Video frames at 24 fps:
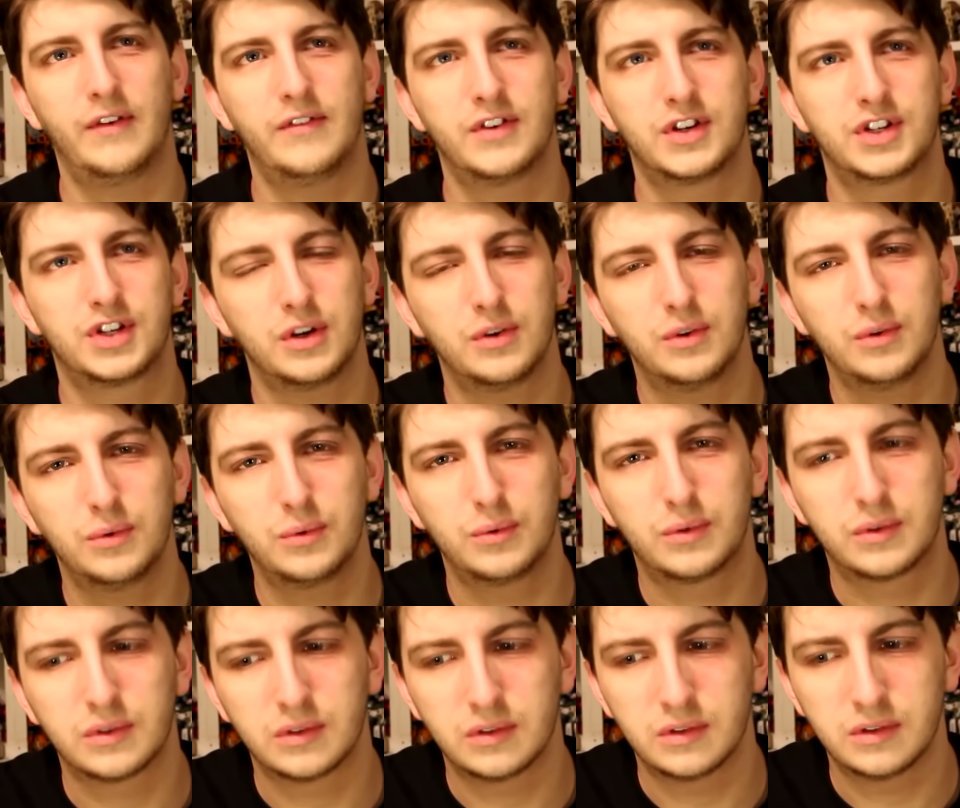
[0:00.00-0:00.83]
I ever
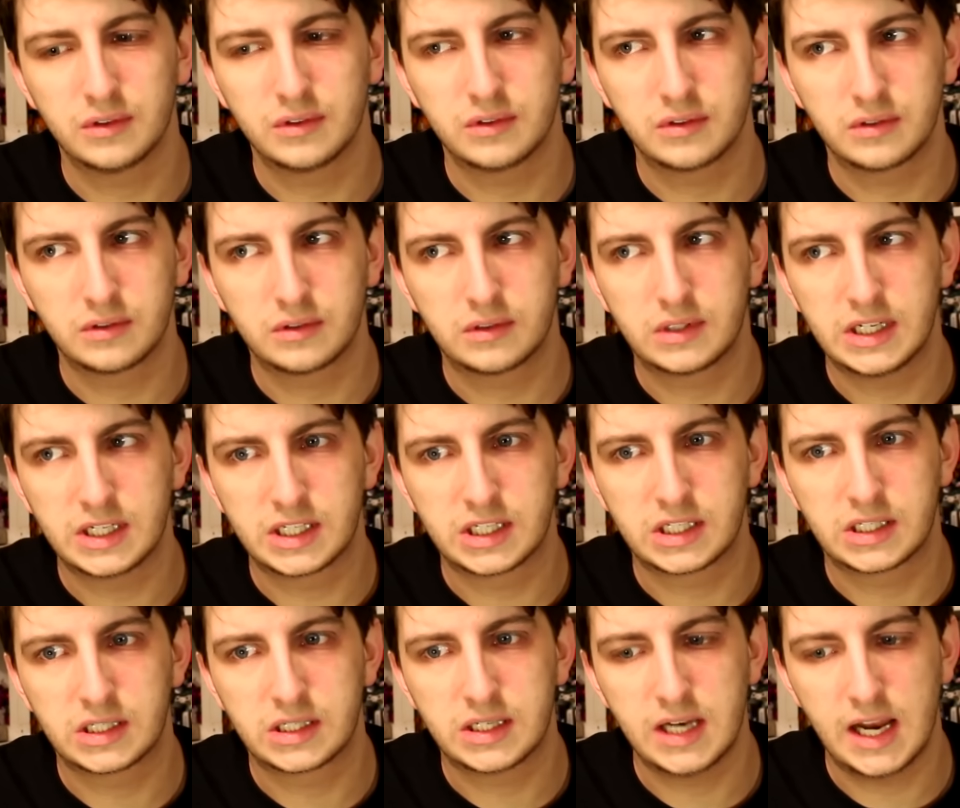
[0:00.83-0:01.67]
showed
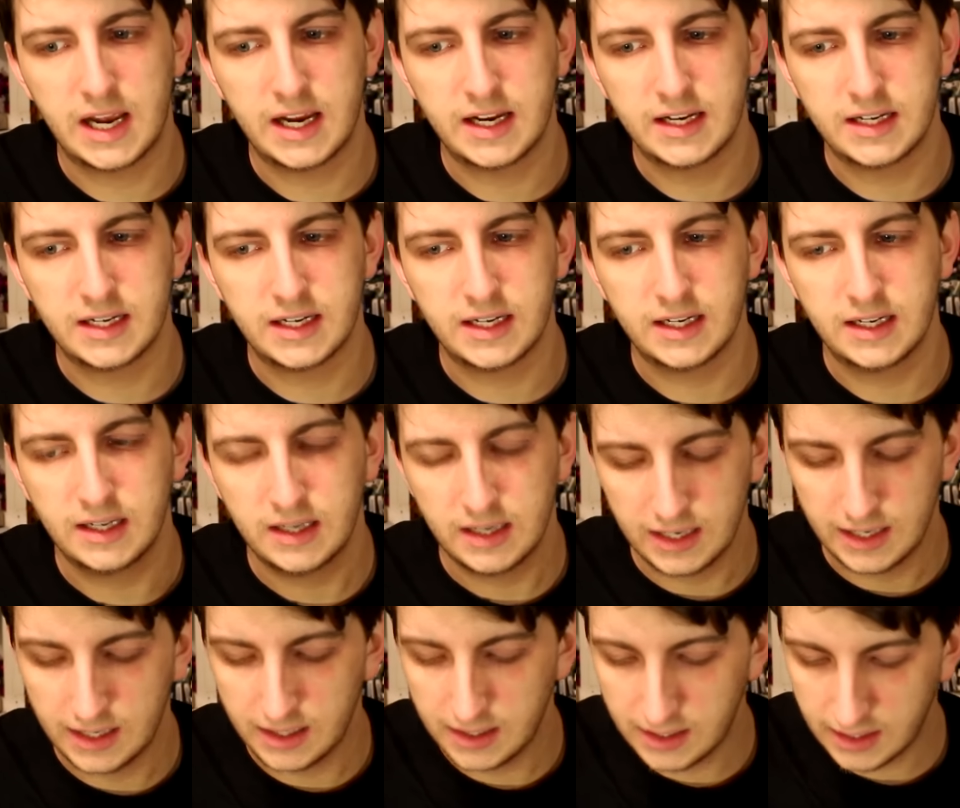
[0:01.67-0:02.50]
this lady
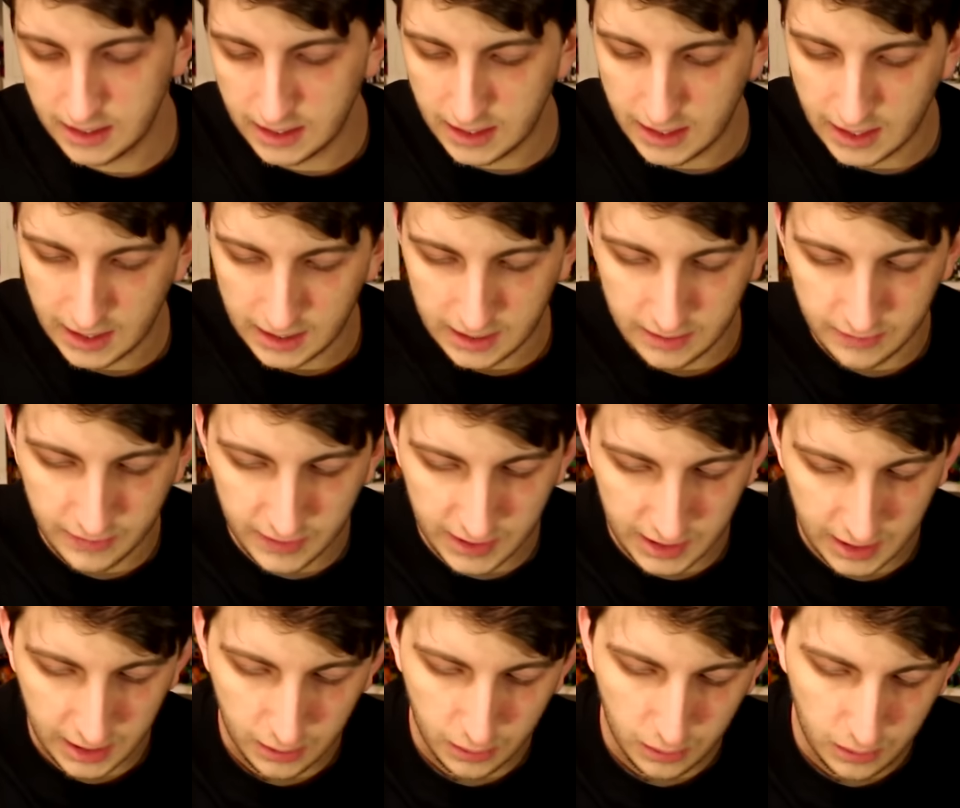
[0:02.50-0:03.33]
in a
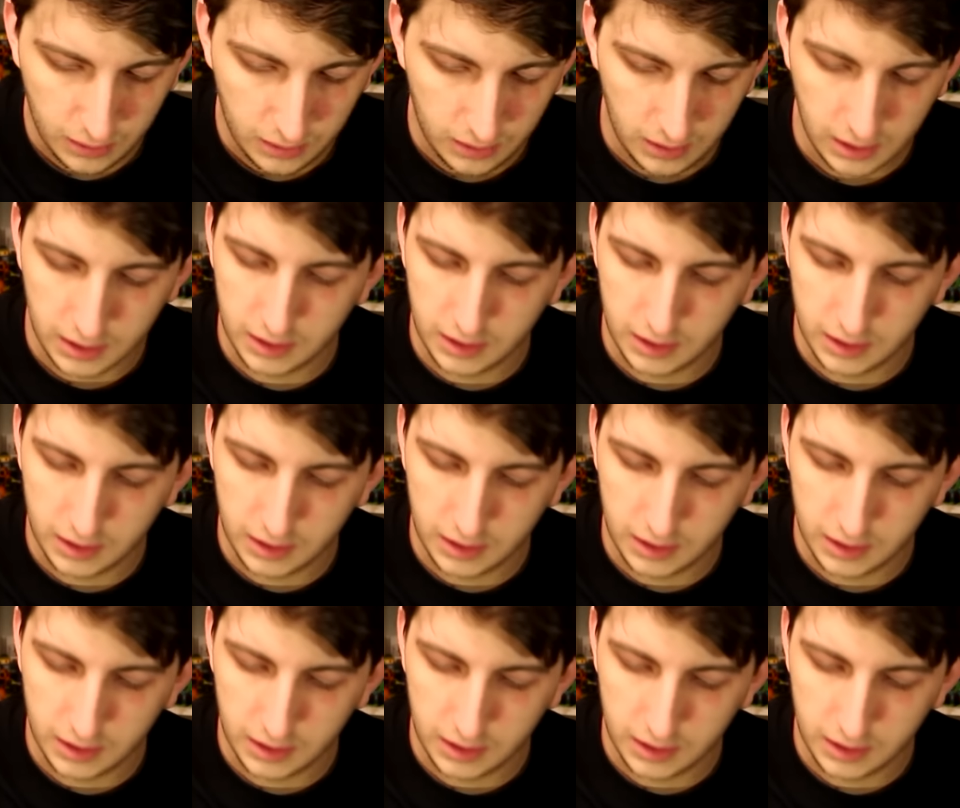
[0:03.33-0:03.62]
video.